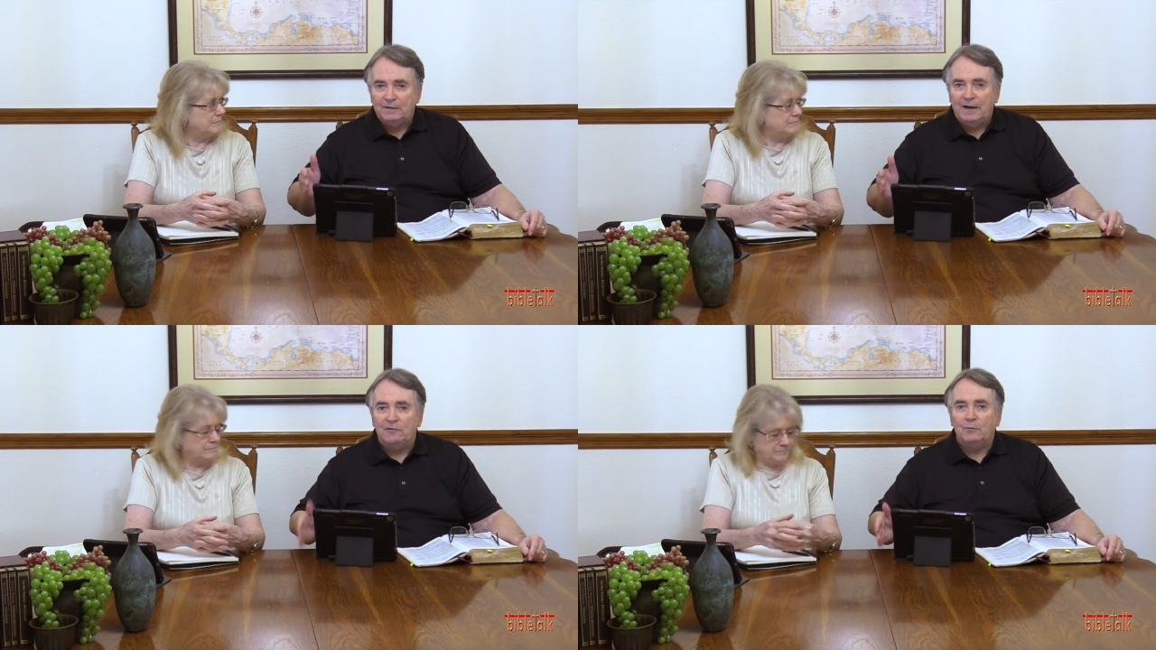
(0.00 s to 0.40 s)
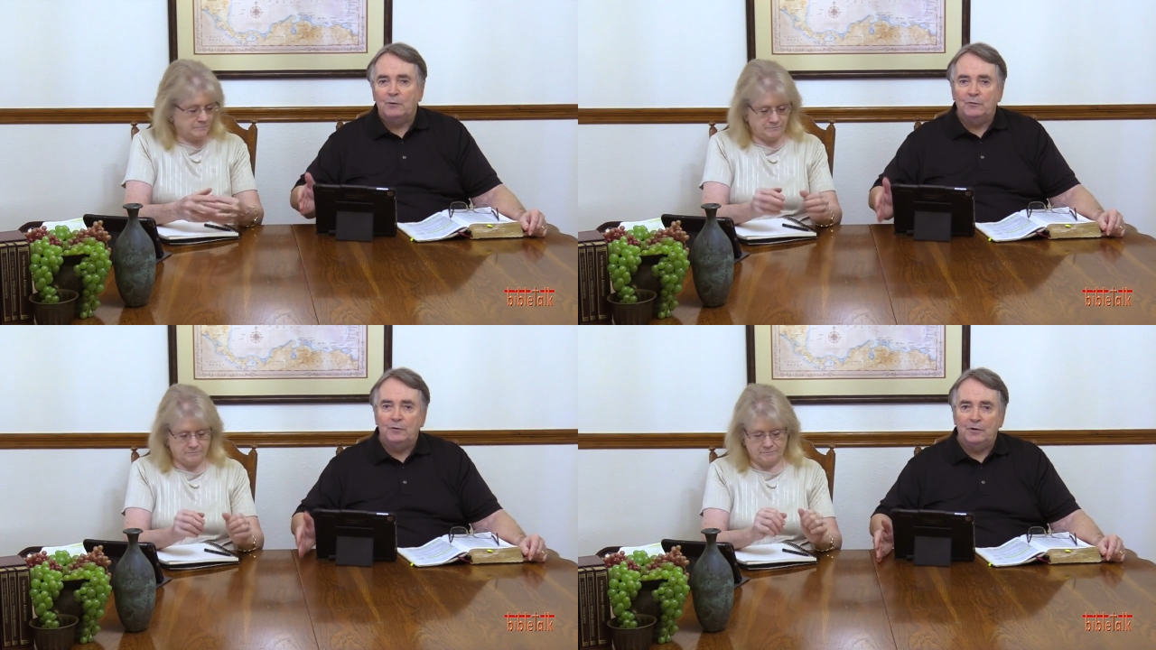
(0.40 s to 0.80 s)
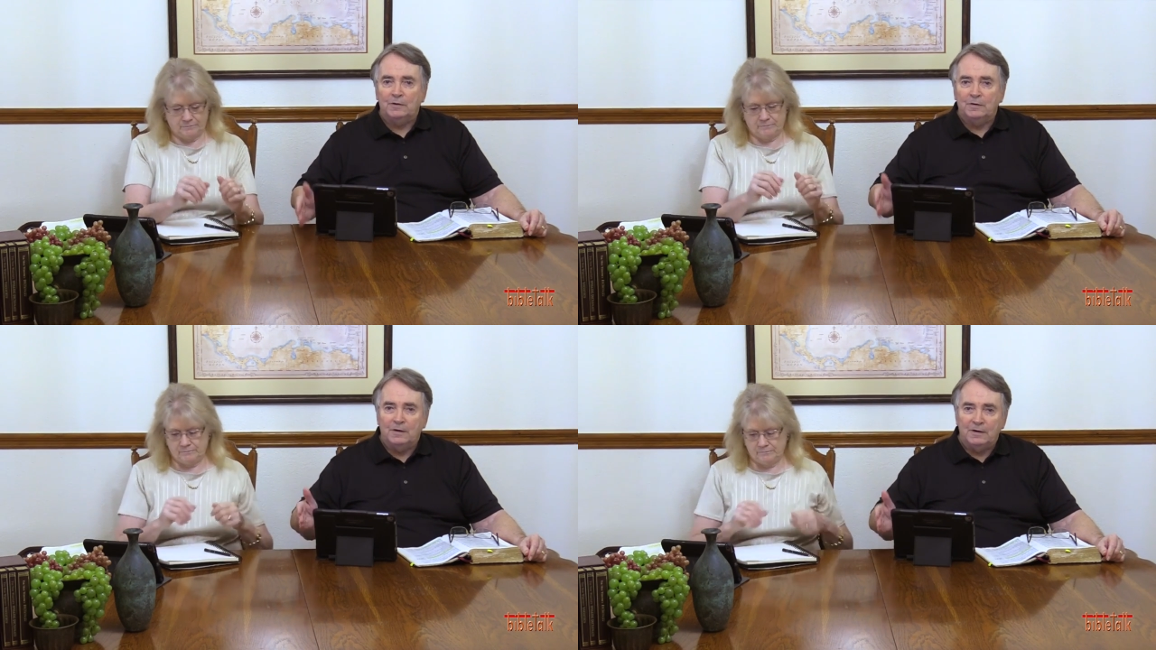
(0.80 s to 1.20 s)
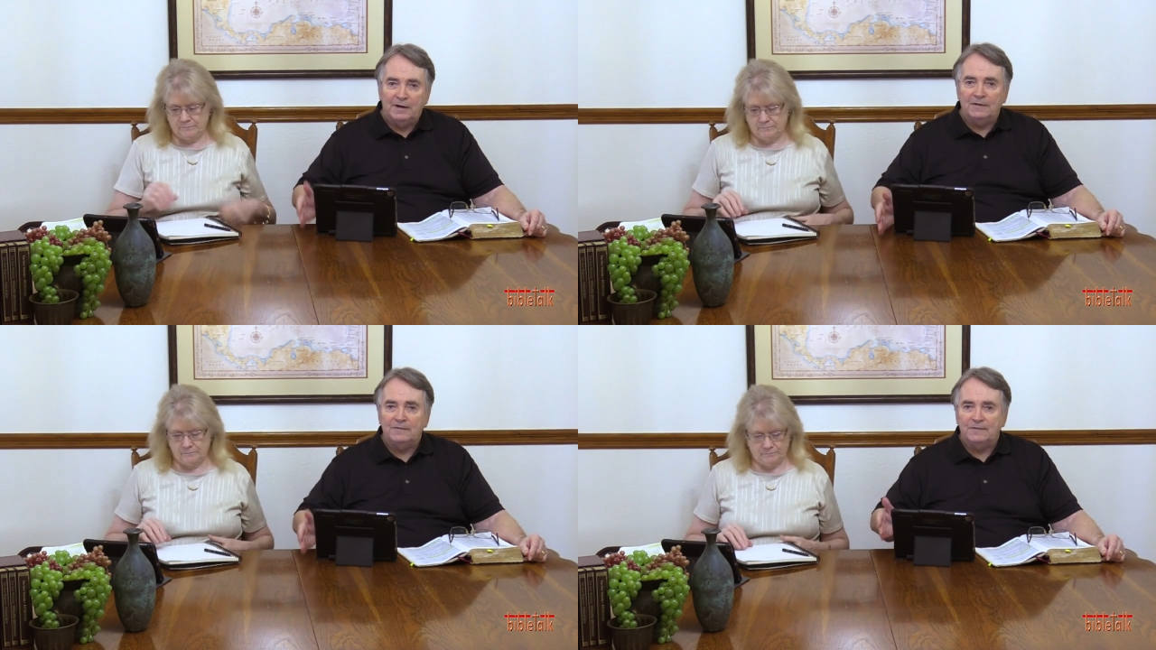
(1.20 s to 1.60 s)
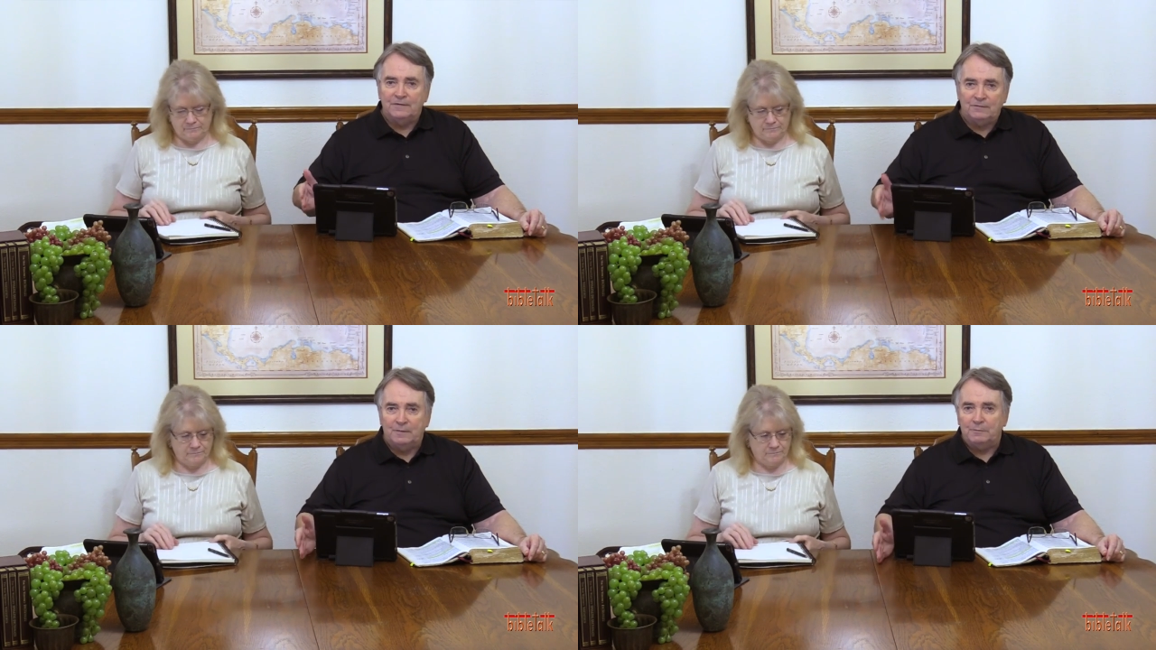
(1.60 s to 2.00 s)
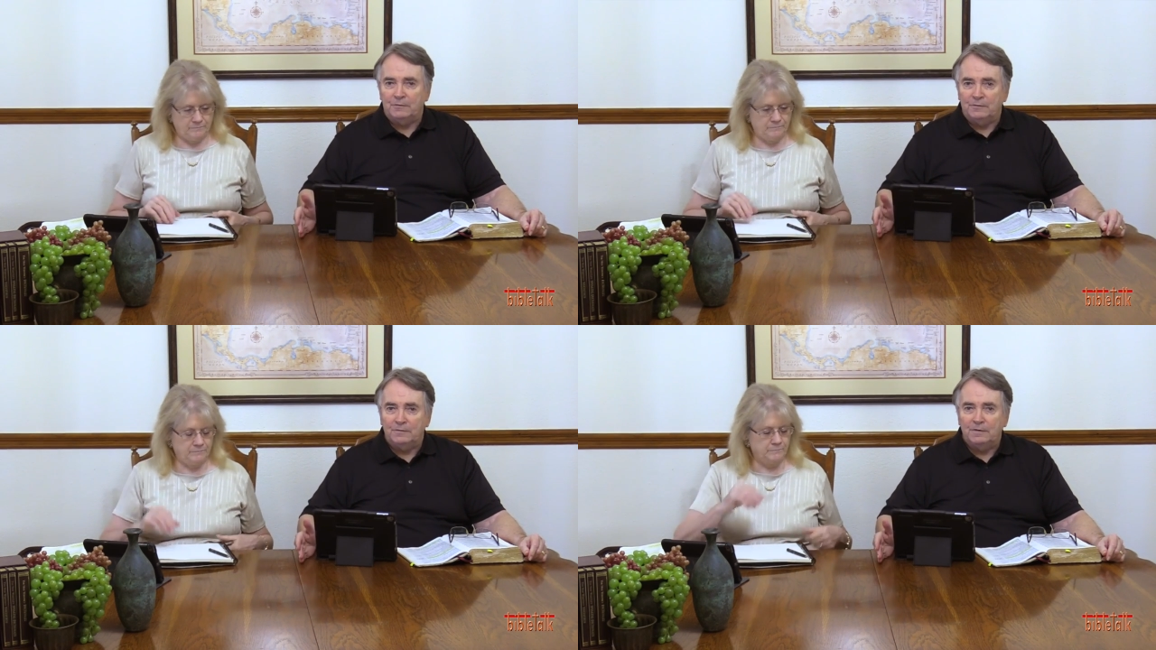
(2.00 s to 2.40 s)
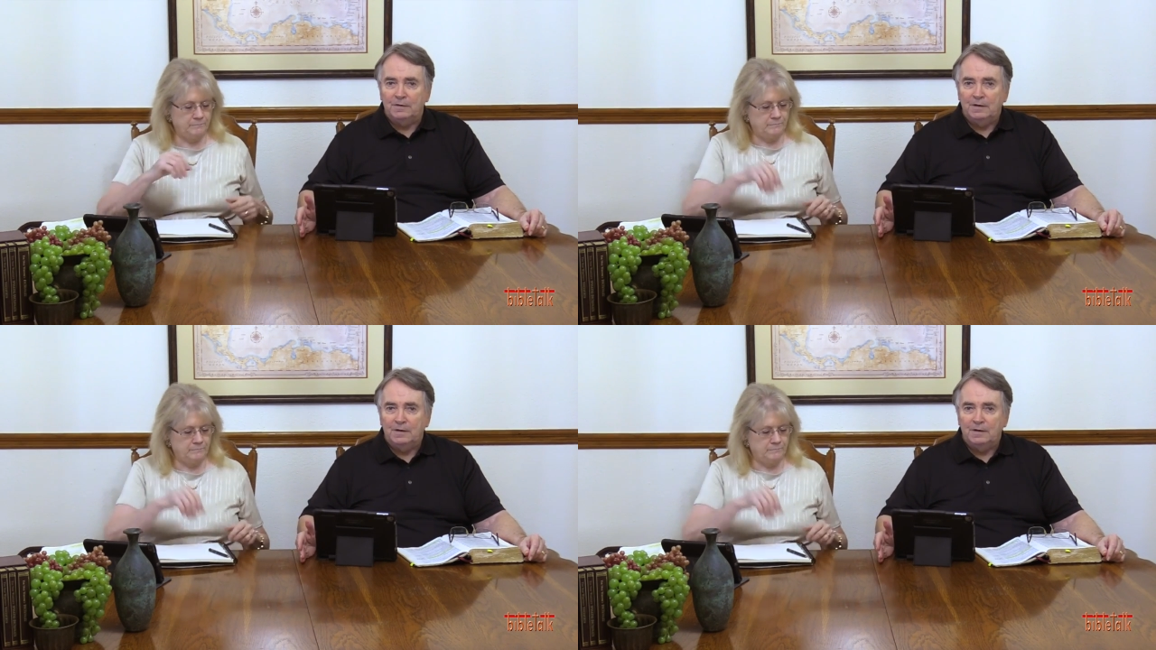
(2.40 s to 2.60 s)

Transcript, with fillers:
Speaker 1: Test what you hear against the scriptures